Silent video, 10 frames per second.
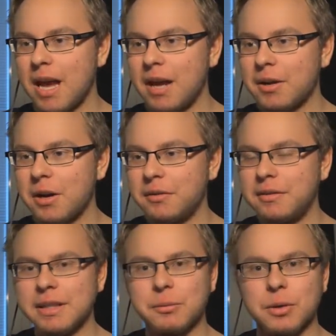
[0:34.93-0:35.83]
I don't know
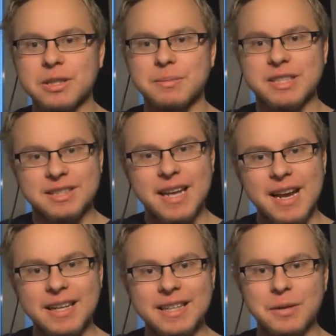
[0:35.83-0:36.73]
if it was a
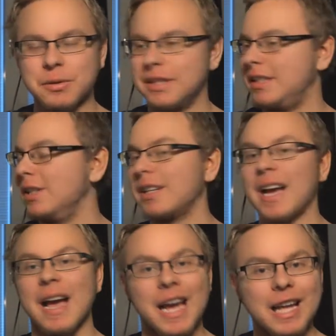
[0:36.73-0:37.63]
mistake, it, it took
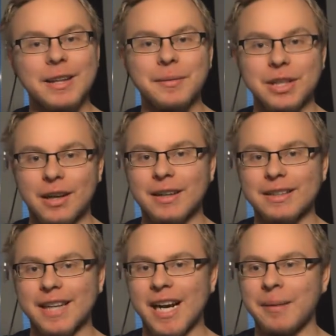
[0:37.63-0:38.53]
a hell of a
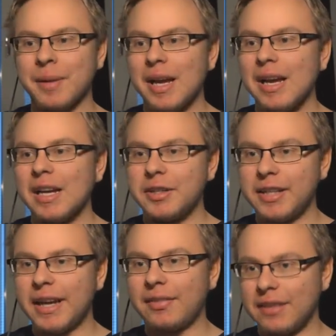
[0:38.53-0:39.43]
long time
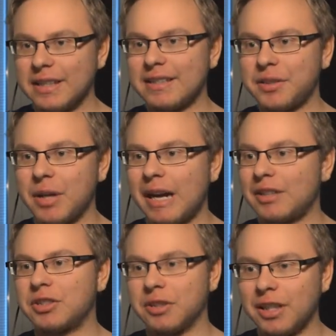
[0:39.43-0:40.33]
to get this to
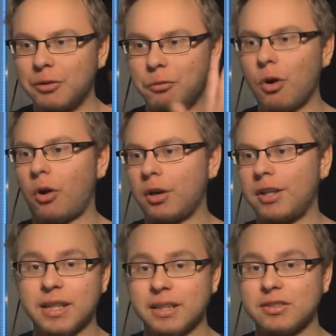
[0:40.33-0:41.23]
actually
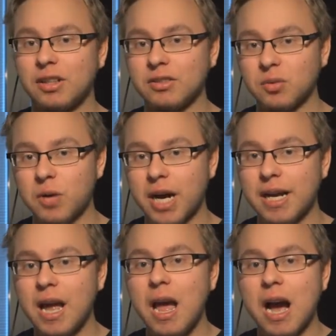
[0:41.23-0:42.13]
work, and it's also
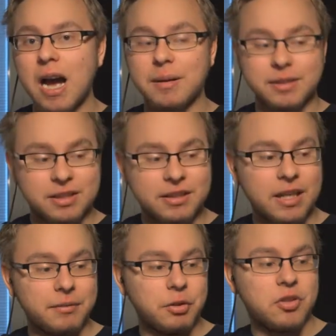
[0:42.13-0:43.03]
why I,
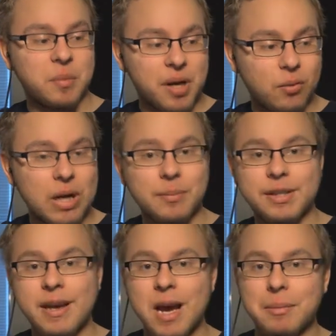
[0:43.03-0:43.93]
instead of using my
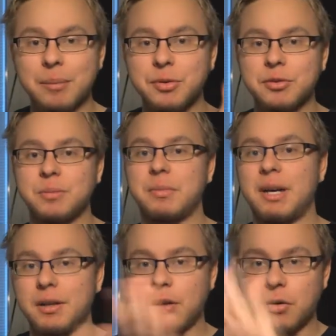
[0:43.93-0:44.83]
webcam, I'm using
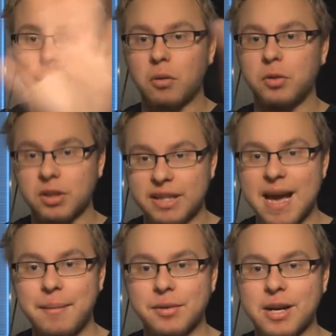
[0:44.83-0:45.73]
my normal
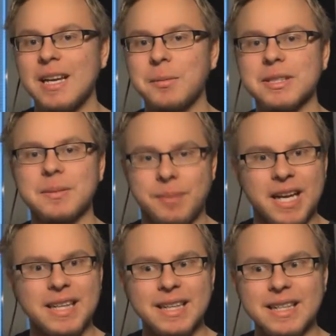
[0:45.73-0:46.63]
camera. It was a
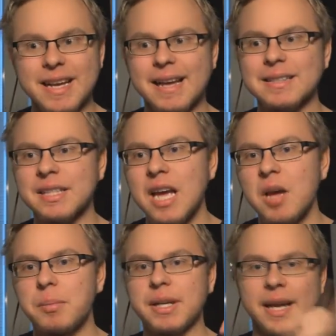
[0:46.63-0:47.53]
pain in the ass,
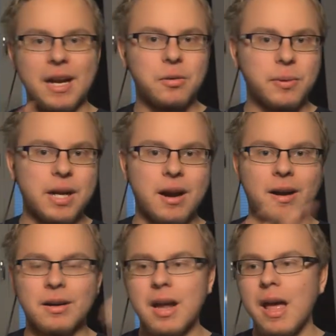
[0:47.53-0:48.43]
but here we
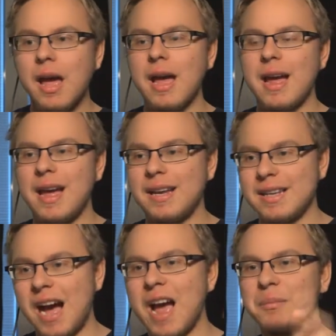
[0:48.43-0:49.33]
are.
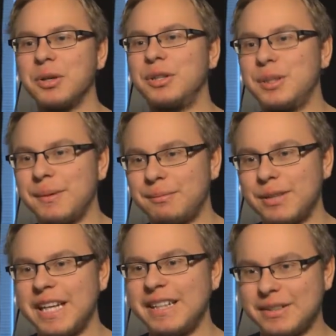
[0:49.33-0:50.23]
And I'm going to be
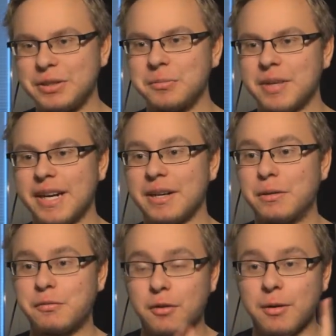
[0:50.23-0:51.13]
playing Tomb
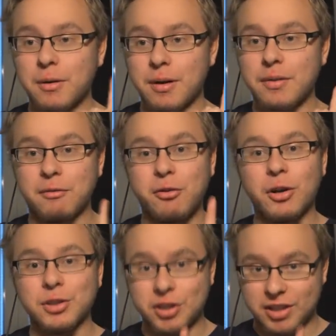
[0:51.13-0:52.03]
Raider for the
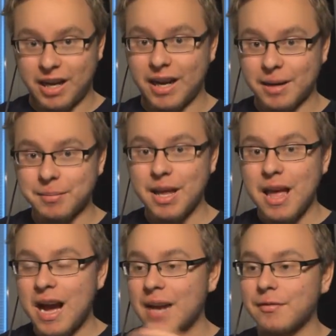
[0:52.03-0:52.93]
first time.
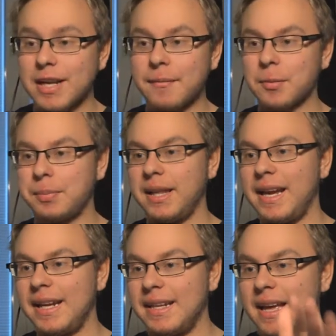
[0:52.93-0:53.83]
I've never
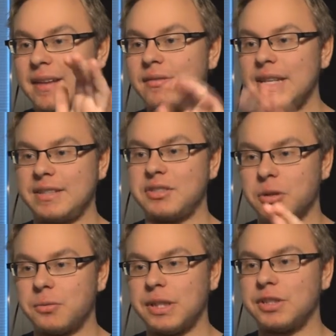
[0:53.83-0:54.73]
played this
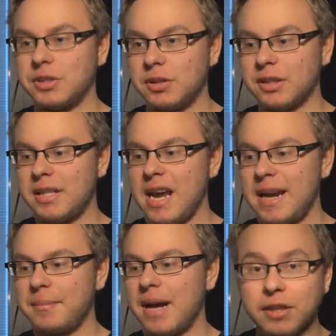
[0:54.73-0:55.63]
original
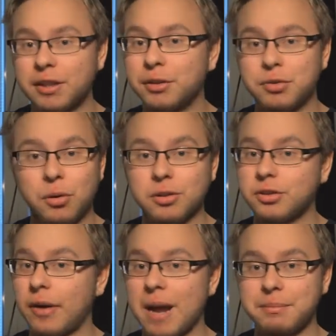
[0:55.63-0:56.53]
game. The
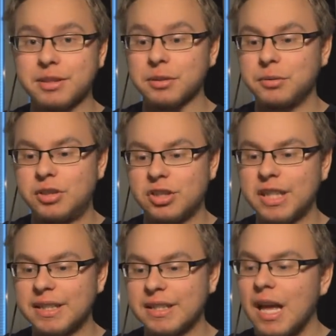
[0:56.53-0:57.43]
controls are absolute
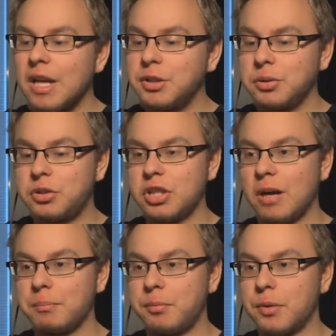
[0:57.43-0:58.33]
shit. You
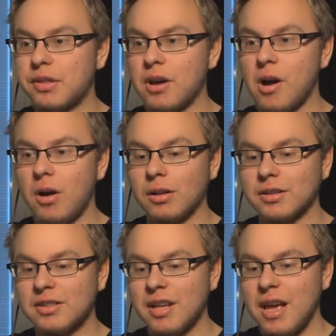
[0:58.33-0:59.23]
jump with
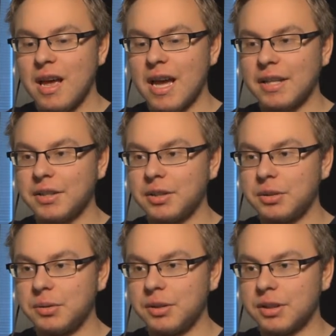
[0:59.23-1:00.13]
alt and
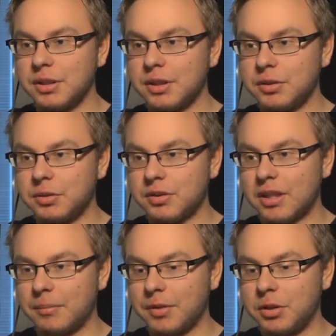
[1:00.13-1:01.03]
you, you, you do
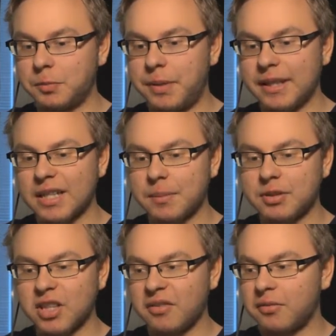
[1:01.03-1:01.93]
some, you pick up
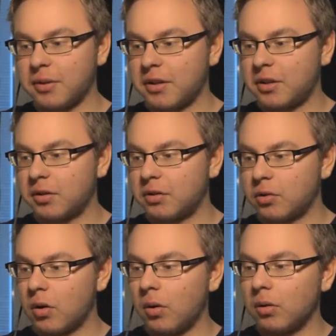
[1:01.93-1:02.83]
stuff with
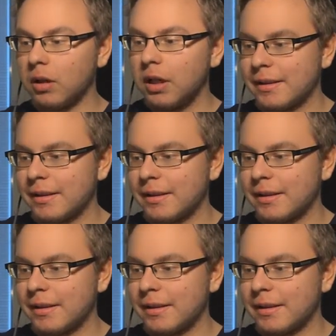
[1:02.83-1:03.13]
control.